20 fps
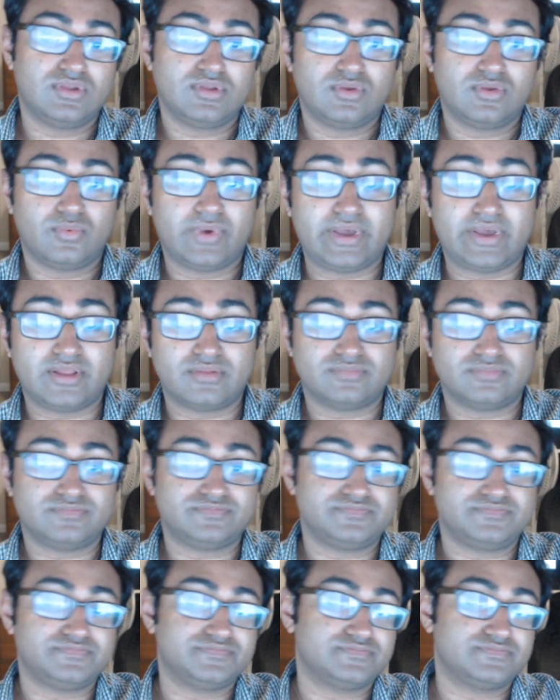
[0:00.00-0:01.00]
Well,
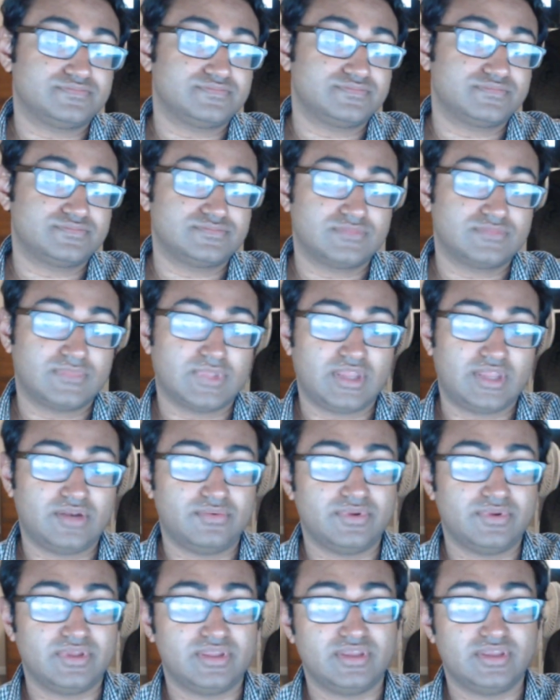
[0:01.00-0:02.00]

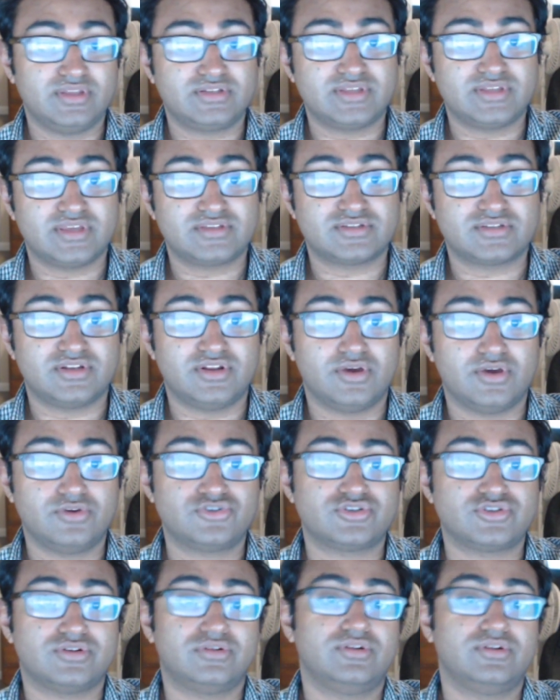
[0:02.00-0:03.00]
Henry, he takes a
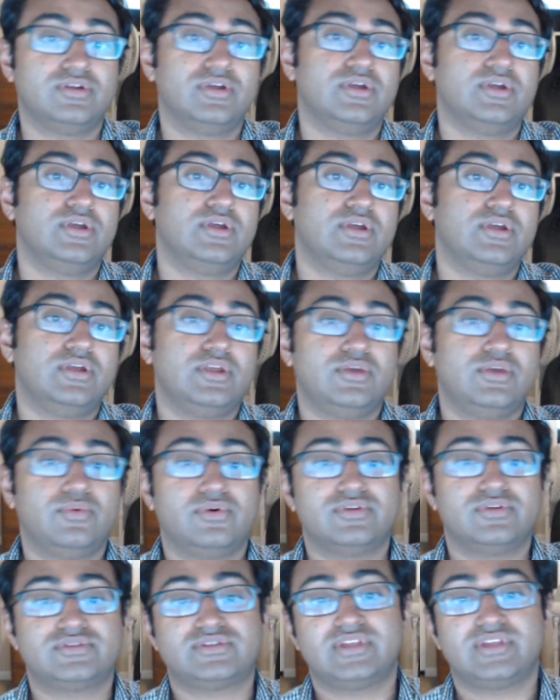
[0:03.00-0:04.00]
notion. He
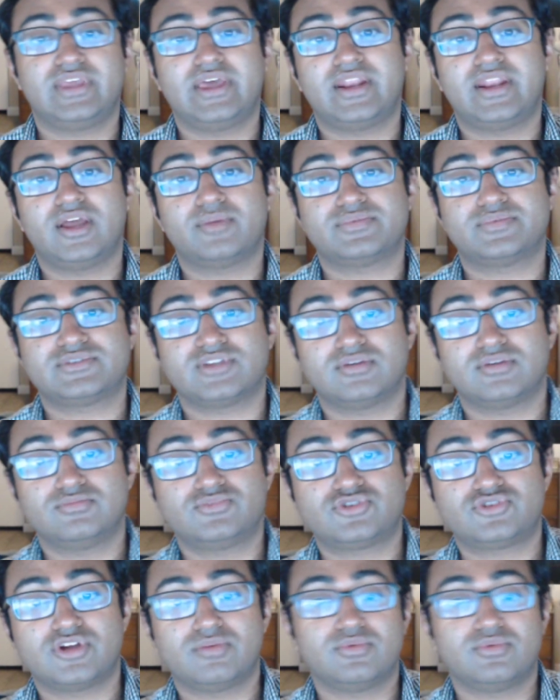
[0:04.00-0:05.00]
wants to get up some
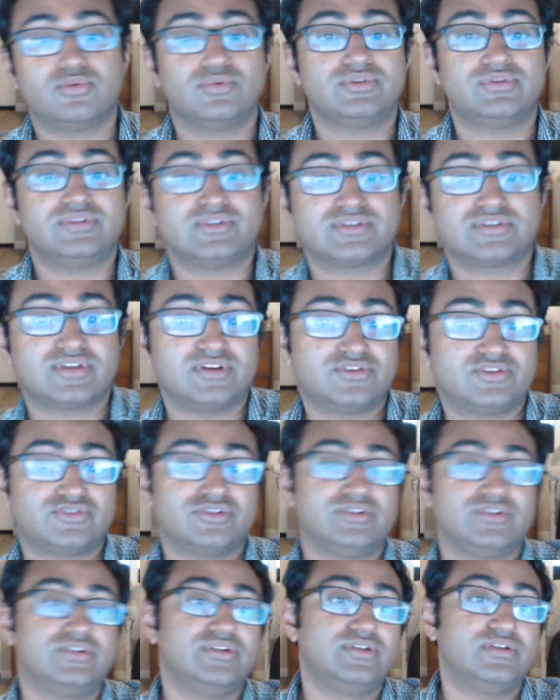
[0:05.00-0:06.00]
trouble with this
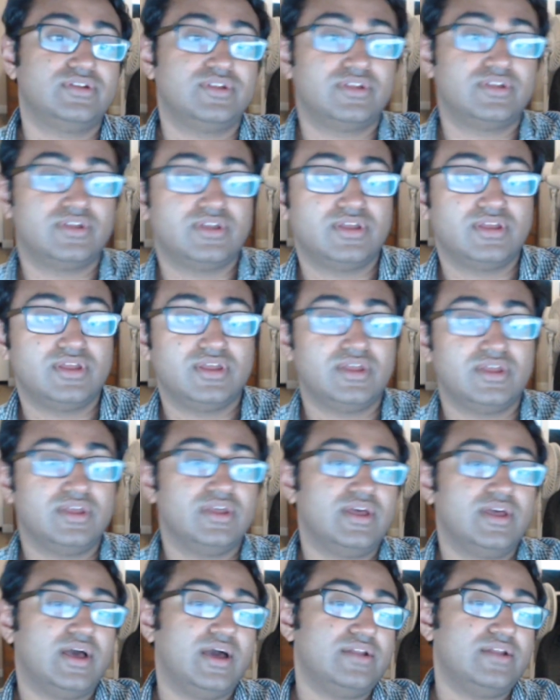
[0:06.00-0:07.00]
country.
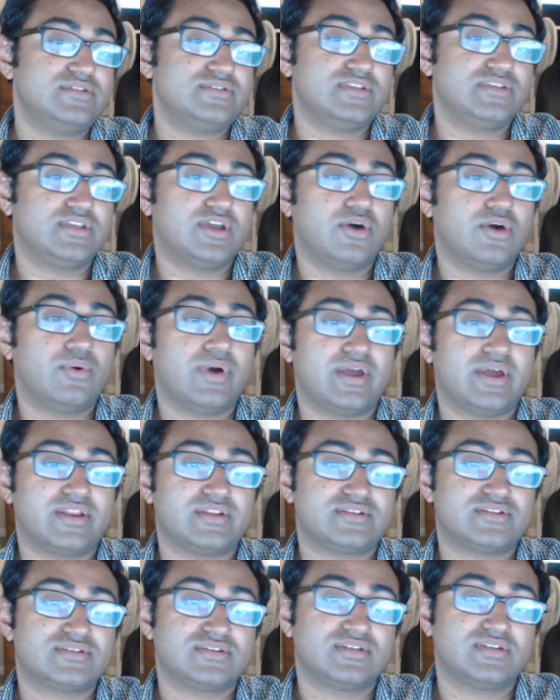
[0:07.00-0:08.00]
How does he go at
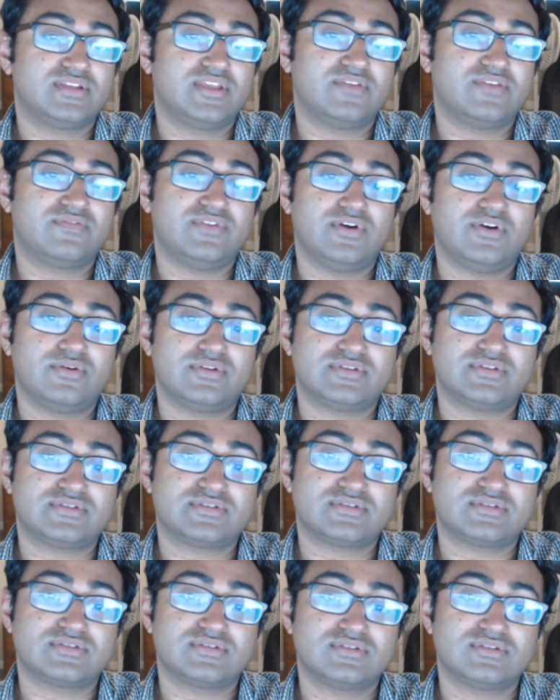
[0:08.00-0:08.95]
it? Give notice.